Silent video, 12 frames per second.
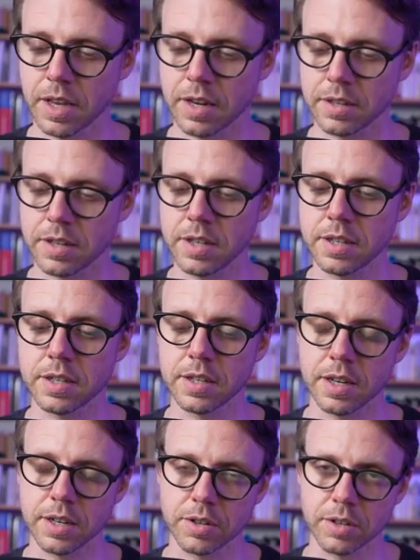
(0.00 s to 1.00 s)
And this
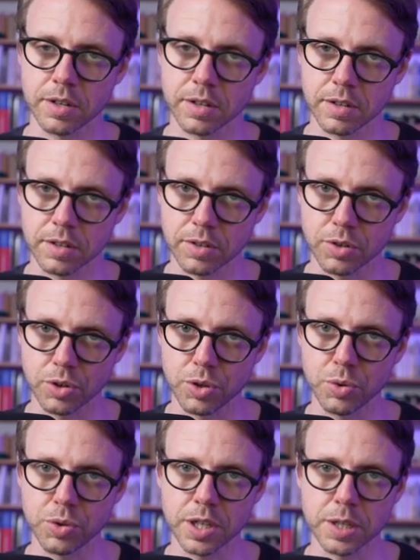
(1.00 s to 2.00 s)

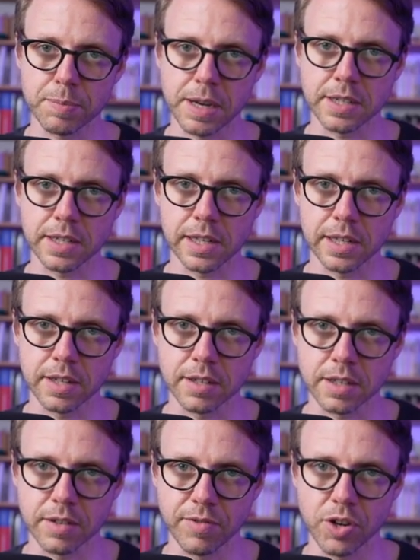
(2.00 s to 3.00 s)
introduces basically this
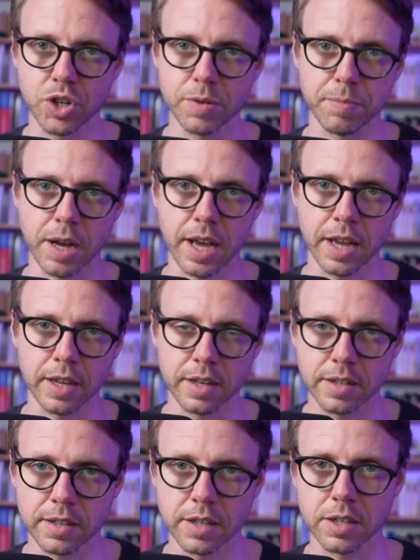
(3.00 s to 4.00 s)
division by
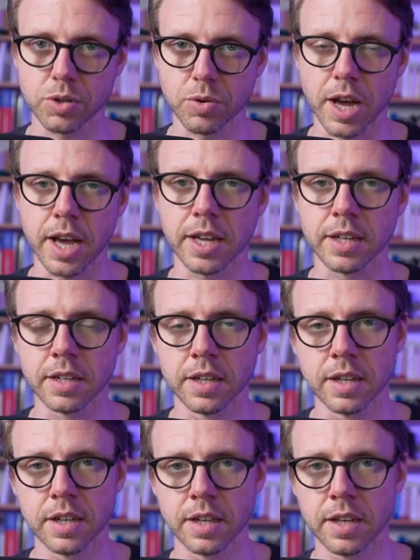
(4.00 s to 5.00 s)
the stride
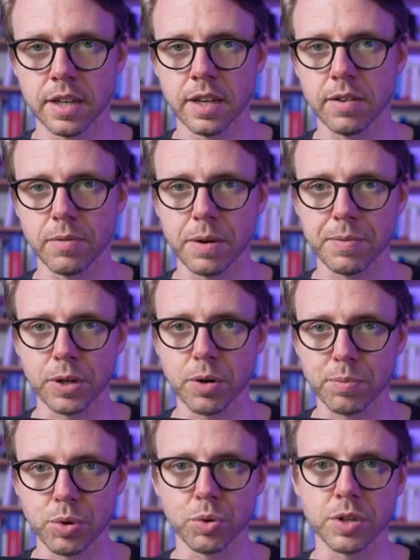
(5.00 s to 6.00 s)
when we
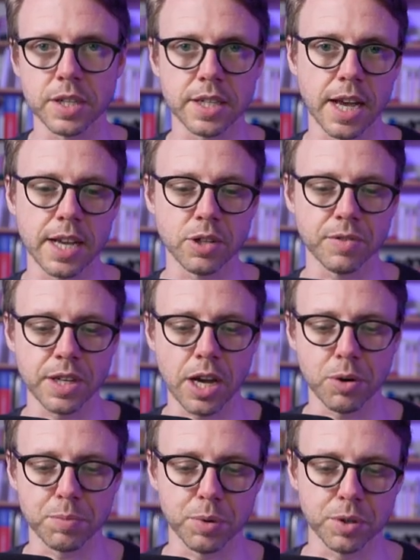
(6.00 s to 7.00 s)
compute the size of the
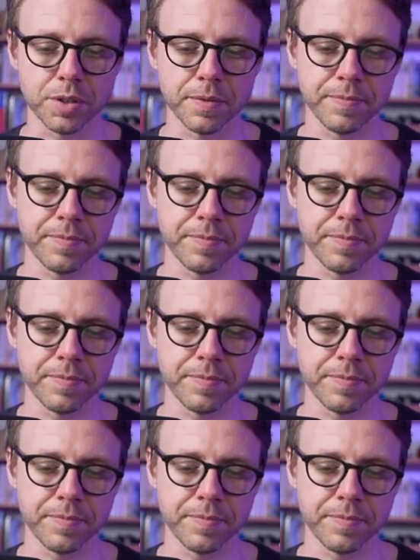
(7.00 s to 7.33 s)
output.